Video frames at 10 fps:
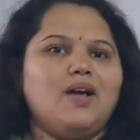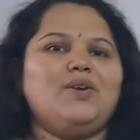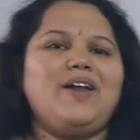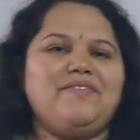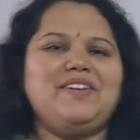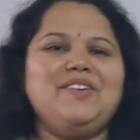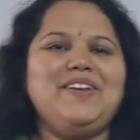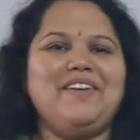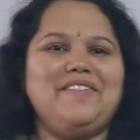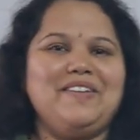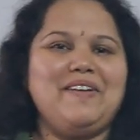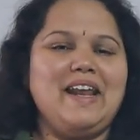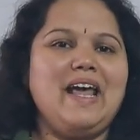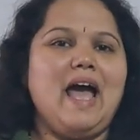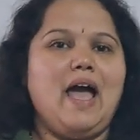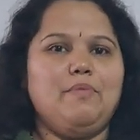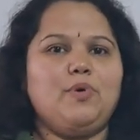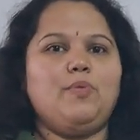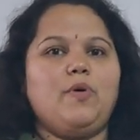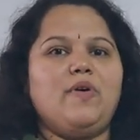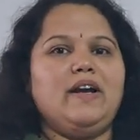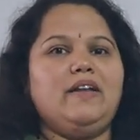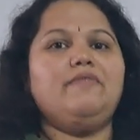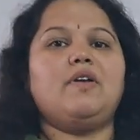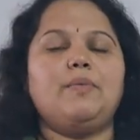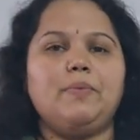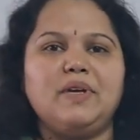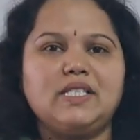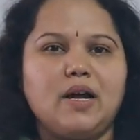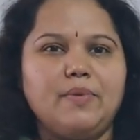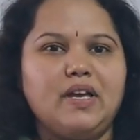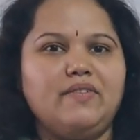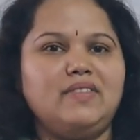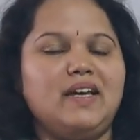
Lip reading: Good afternoon everyone. I am Rupavani from MS Ramaya